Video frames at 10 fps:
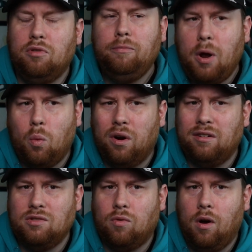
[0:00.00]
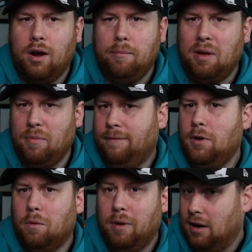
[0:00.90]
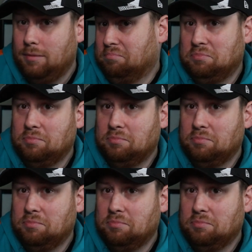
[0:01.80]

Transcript: Prove my worries wrong and make me feel better.